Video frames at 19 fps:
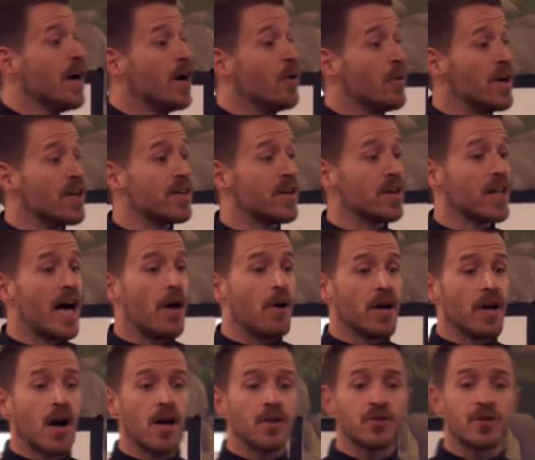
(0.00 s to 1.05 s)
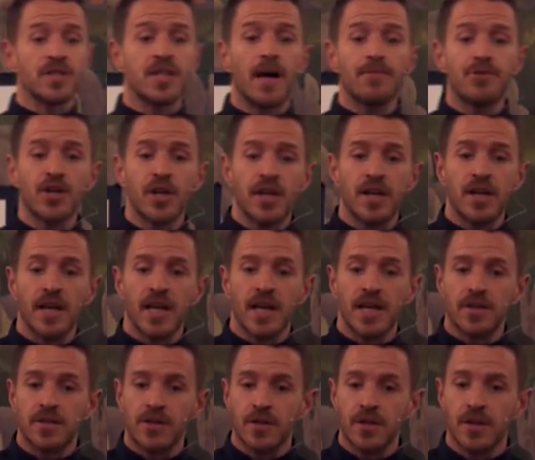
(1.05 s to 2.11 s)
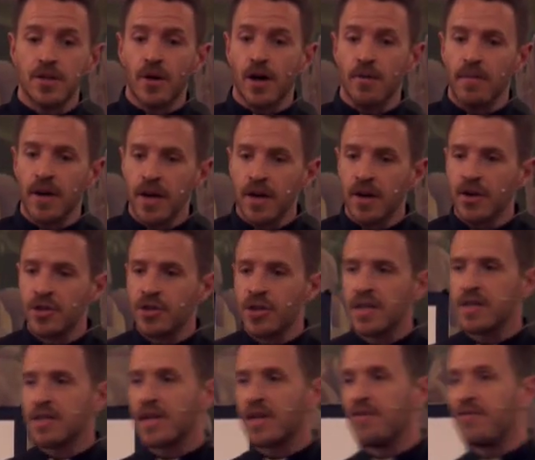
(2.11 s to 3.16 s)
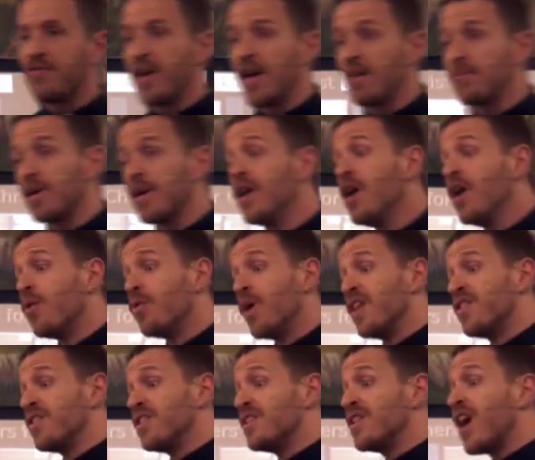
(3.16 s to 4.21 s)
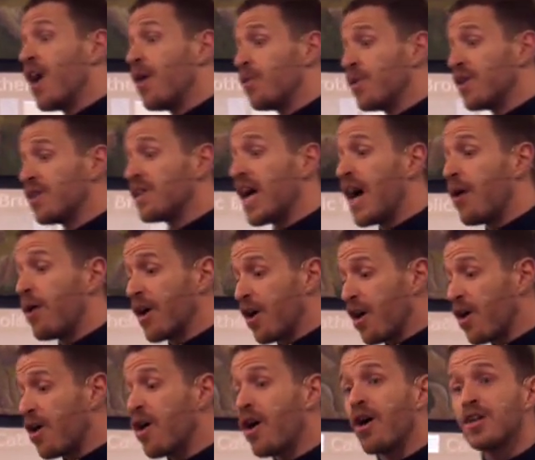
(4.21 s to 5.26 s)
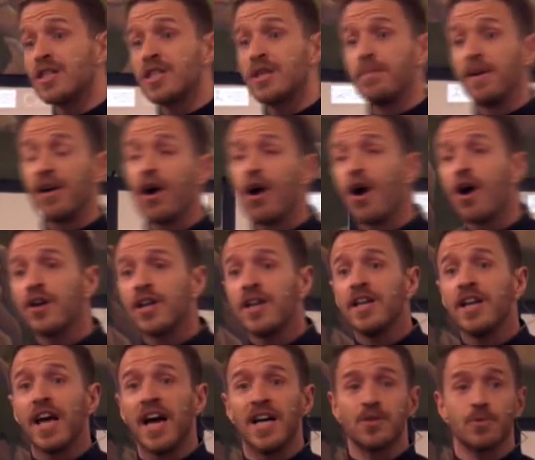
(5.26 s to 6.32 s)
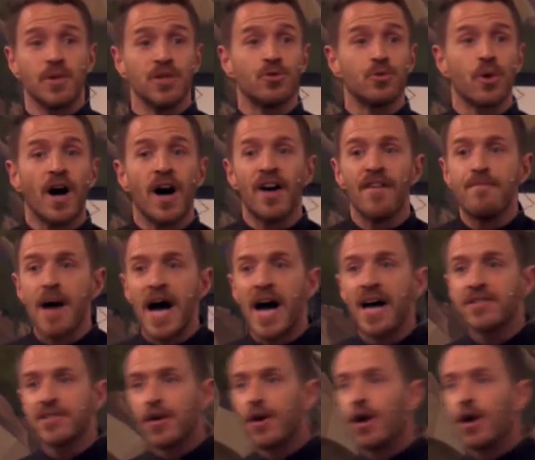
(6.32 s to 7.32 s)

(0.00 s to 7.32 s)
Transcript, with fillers: with allowing contraception into our marriages and family, whether or not we're allowing our hearts to be hardened as we drive past a